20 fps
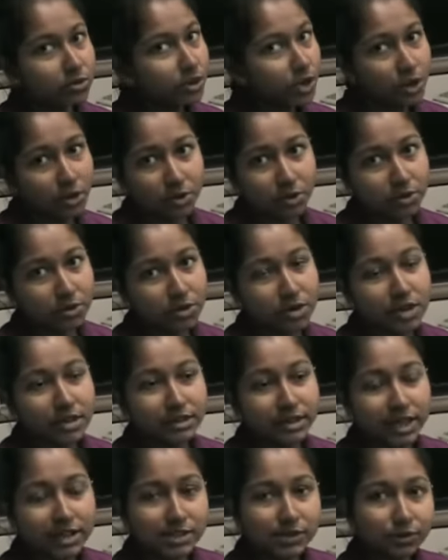No,
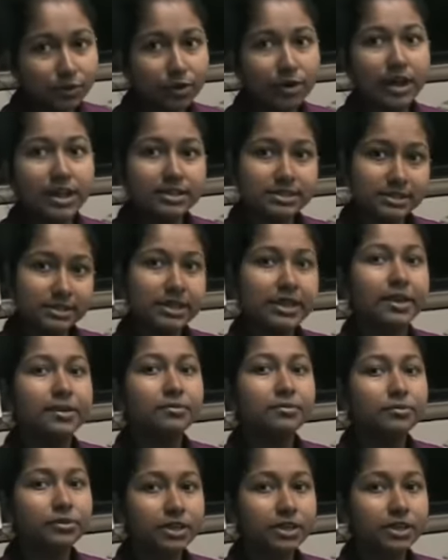that's for SEM.